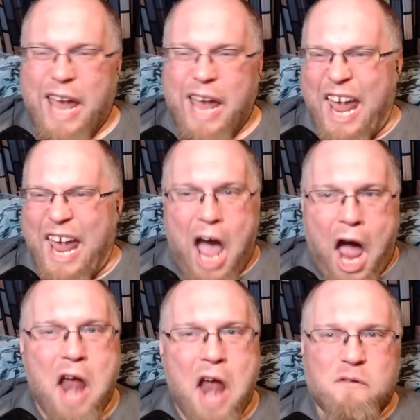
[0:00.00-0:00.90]
he
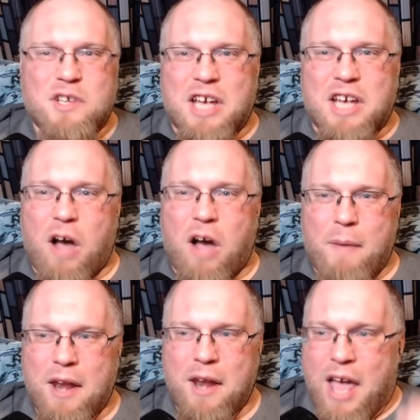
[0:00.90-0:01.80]
kind of looks like
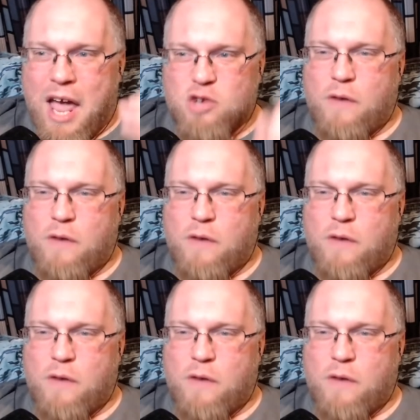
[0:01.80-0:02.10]
Aquaman. His